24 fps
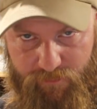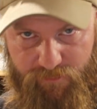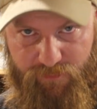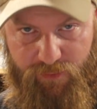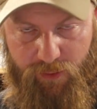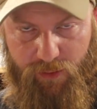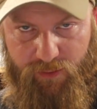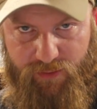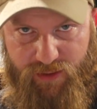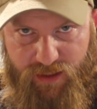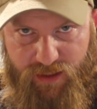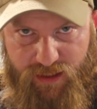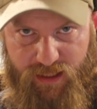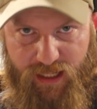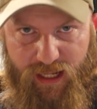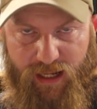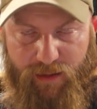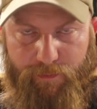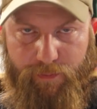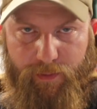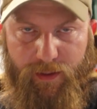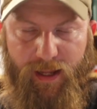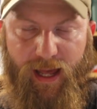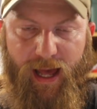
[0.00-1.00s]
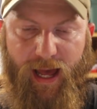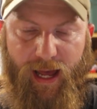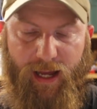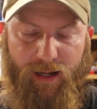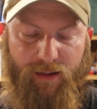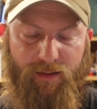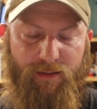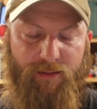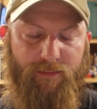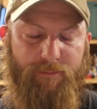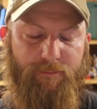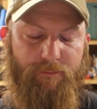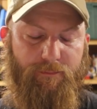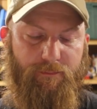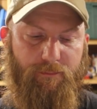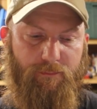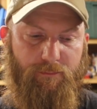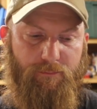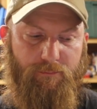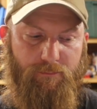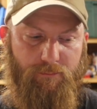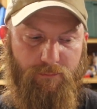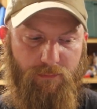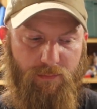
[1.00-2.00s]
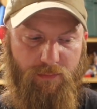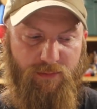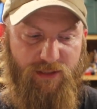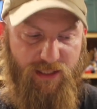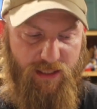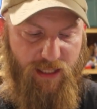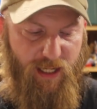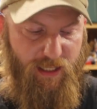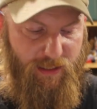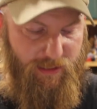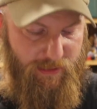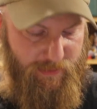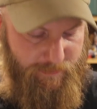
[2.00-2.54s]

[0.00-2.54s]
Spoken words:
First Step Act, signed